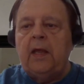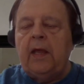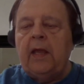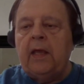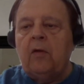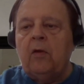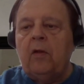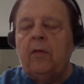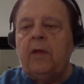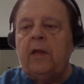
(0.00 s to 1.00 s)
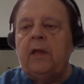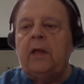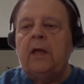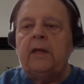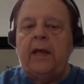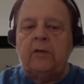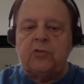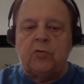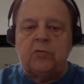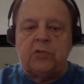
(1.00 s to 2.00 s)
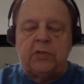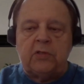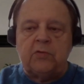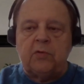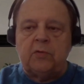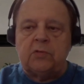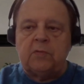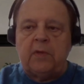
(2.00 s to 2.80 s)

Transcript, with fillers: and on the uh, Dow Jones Industrials.